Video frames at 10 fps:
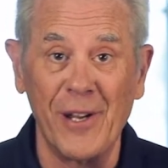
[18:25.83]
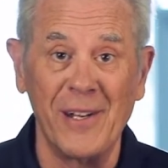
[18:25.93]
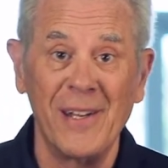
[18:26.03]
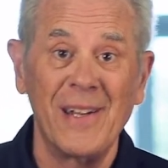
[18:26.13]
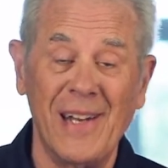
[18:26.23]

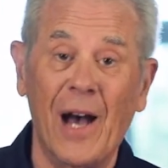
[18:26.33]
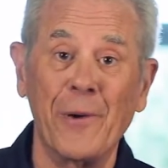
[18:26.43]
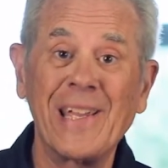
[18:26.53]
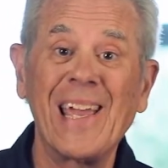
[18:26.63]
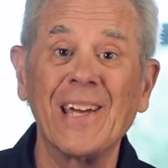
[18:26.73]
and
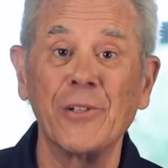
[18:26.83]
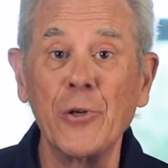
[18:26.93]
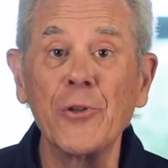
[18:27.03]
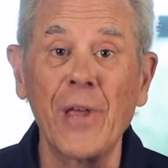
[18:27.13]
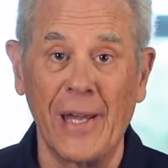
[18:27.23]
now we can't
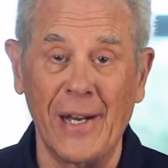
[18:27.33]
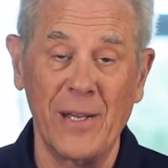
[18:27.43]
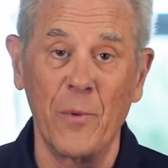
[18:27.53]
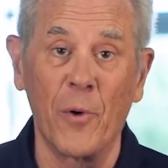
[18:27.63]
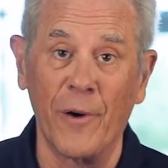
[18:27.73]
do that
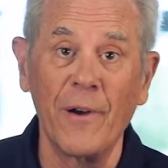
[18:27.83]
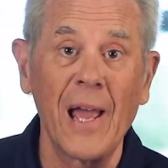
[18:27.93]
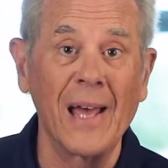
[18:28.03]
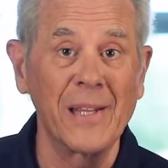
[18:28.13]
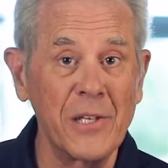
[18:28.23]
anymore,
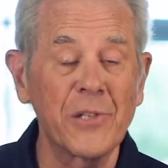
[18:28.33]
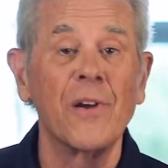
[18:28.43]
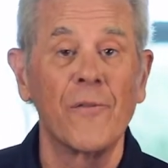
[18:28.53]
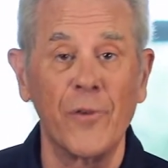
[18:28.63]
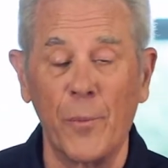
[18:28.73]
at
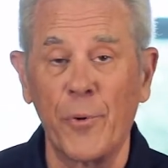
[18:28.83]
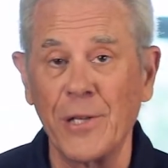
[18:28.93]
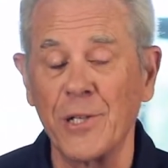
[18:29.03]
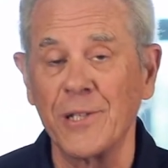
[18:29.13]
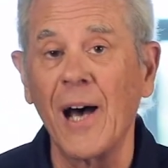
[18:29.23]
least for the
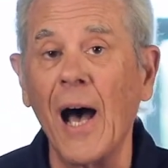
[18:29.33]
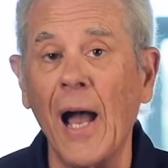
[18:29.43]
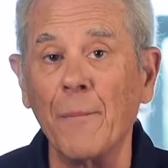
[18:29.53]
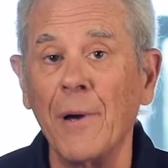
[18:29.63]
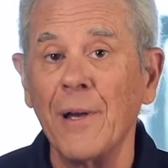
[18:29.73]
present
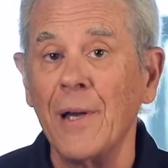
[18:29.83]
time.